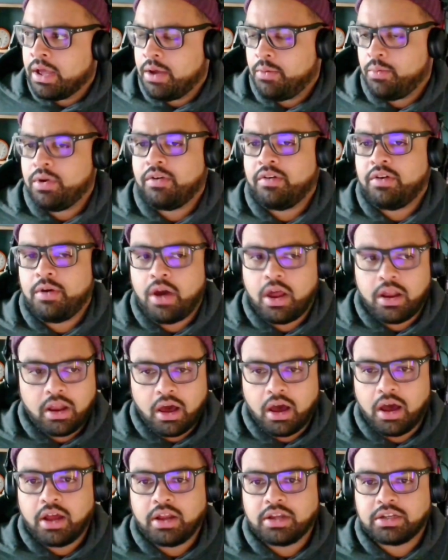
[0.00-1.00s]
a
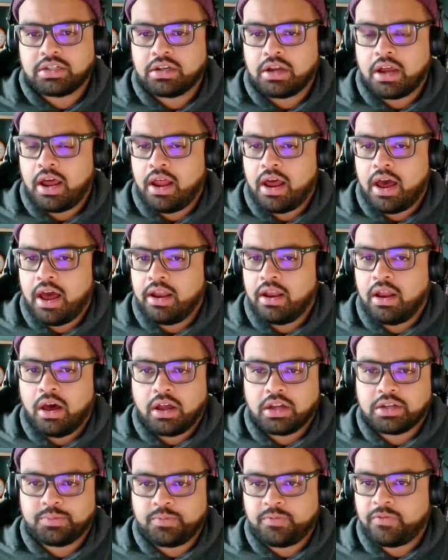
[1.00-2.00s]
large
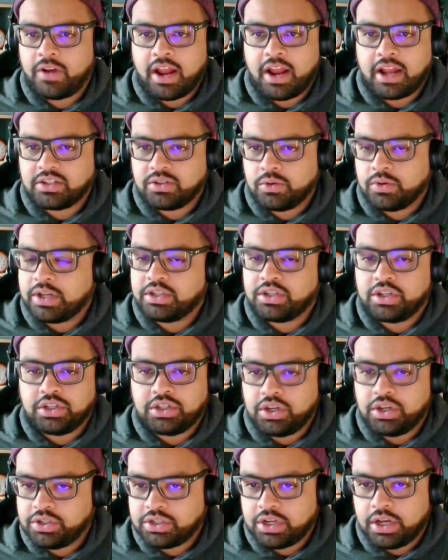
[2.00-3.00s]
financial
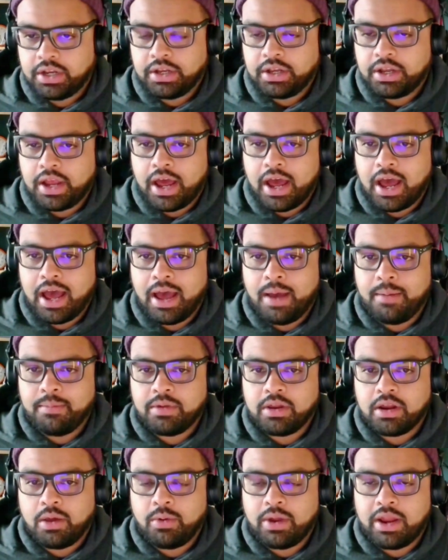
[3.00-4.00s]
institution.
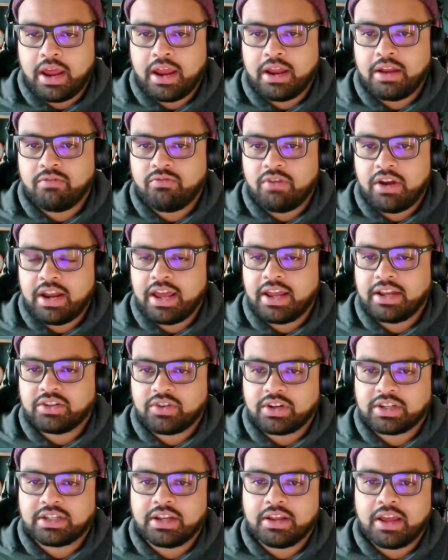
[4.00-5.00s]
In a really
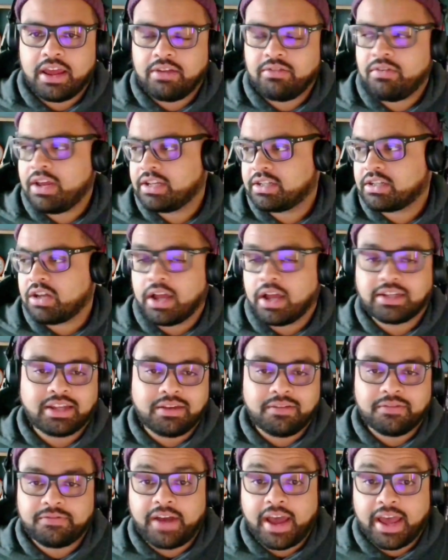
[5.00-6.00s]
interesting,
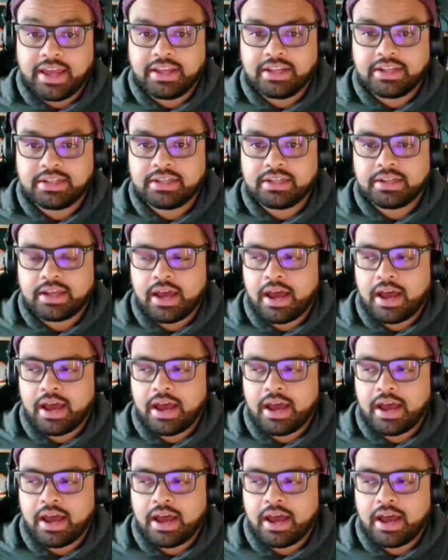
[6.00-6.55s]
exciting phase.